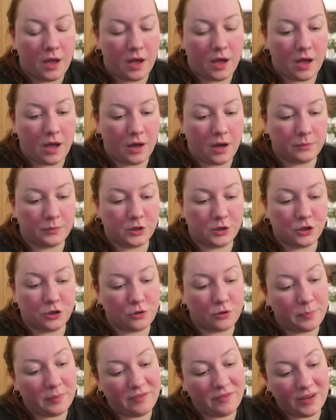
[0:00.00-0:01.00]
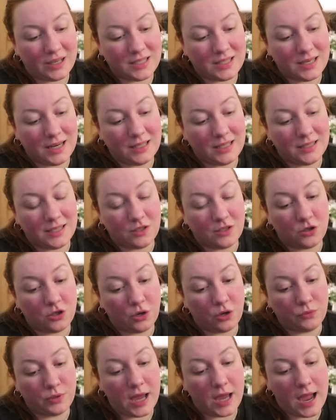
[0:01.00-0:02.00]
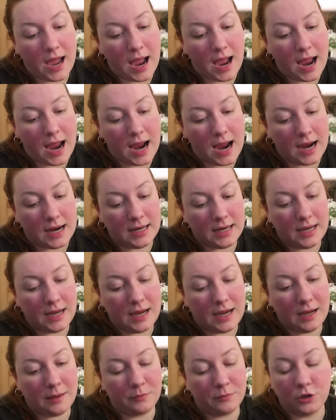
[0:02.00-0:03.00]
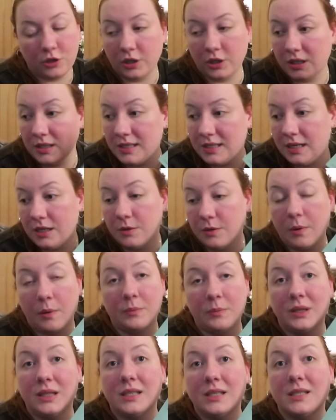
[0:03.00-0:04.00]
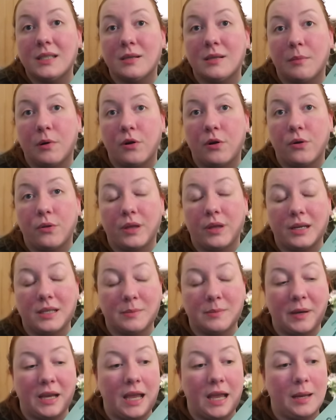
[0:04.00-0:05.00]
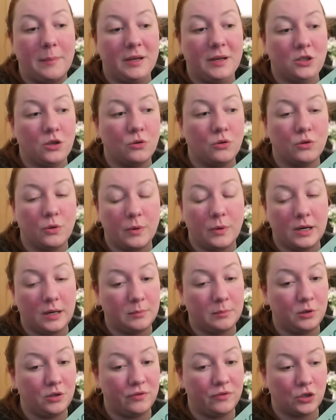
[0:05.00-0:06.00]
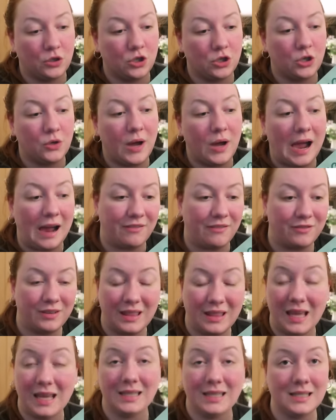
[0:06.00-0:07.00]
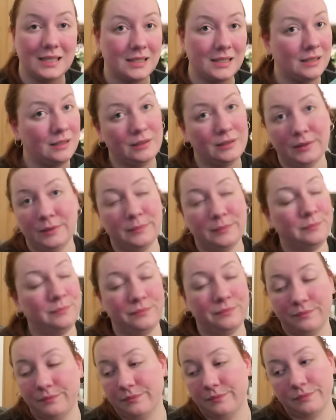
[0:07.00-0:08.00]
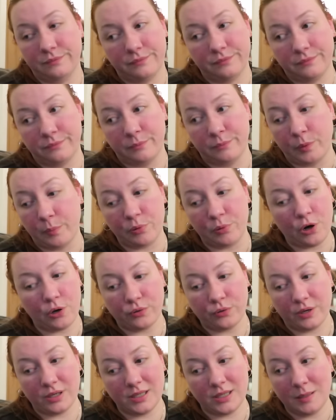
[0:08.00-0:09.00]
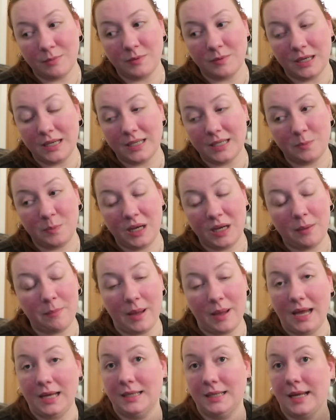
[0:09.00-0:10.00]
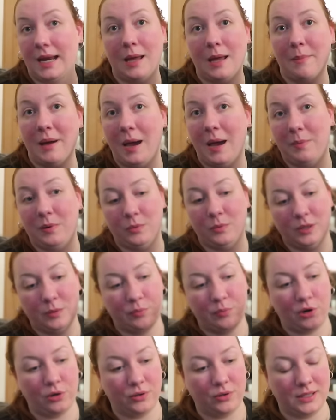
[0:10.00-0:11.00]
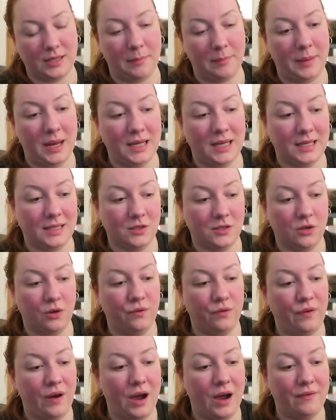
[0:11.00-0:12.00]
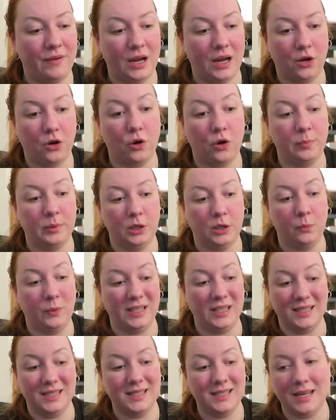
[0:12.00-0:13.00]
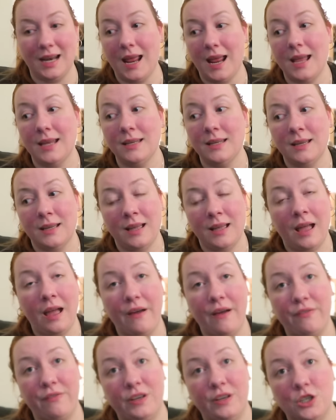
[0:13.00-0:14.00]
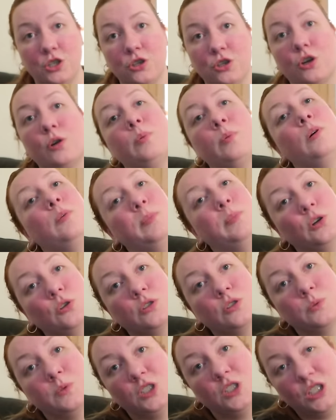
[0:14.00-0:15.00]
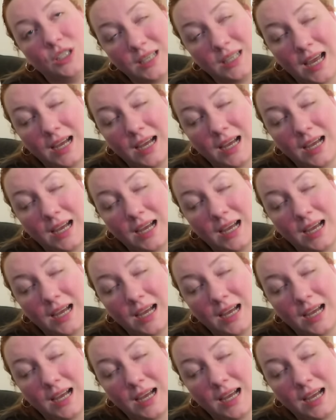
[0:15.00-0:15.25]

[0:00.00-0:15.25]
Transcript: uh, which should be fascinating. So yeah, I am going to continue on with this tomorrow. That is my aim. I don't know what I'll move on to after this. But progress is being made and I'm happy with the progress I'm making so far. I've had a couple of wins today. I've finished a couple of books, which is